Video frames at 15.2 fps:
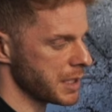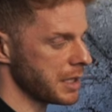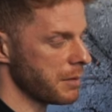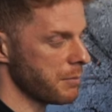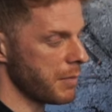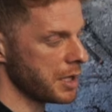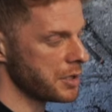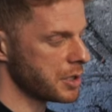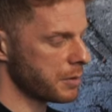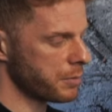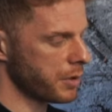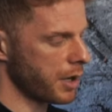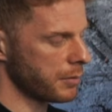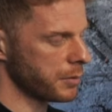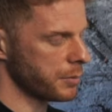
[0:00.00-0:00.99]
and they mention a
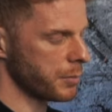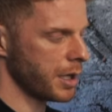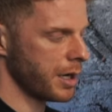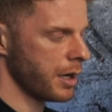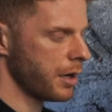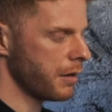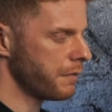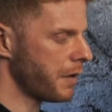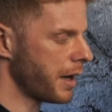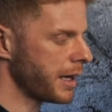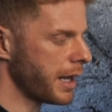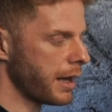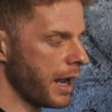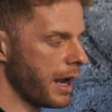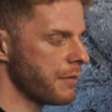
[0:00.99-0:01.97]
problem,
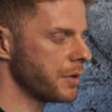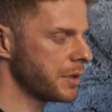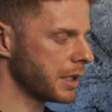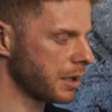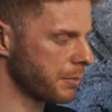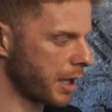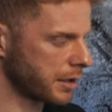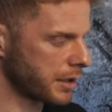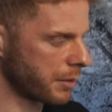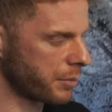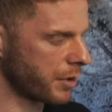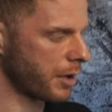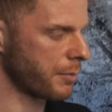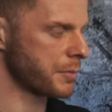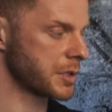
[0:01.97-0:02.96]
find out everything about that
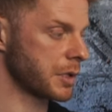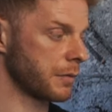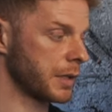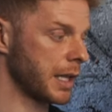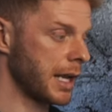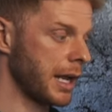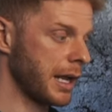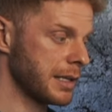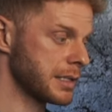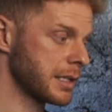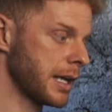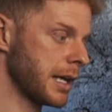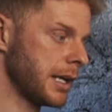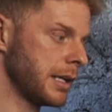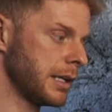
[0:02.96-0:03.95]
problem. So if they
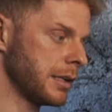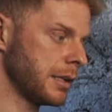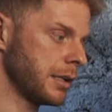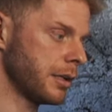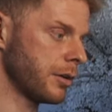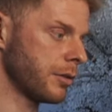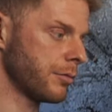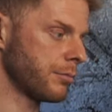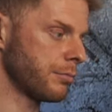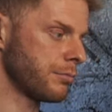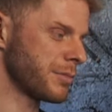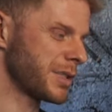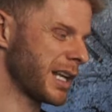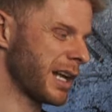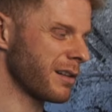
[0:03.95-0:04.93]
say,
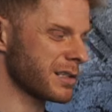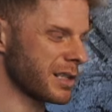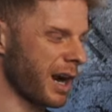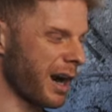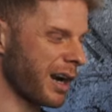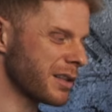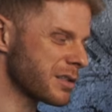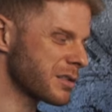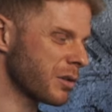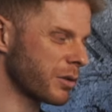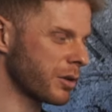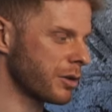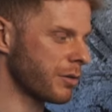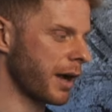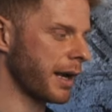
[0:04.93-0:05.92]
sales aren't so
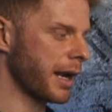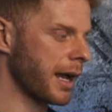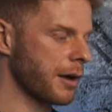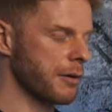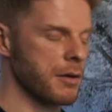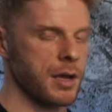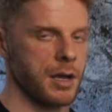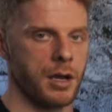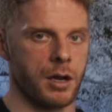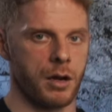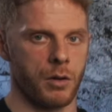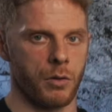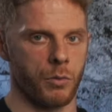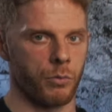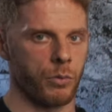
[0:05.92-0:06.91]
good right now,
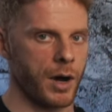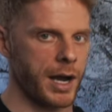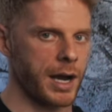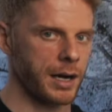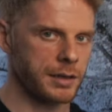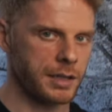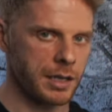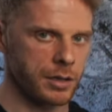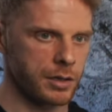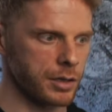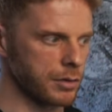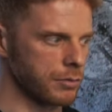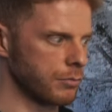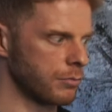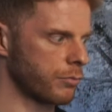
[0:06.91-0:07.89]
why aren't they
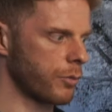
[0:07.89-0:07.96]
good?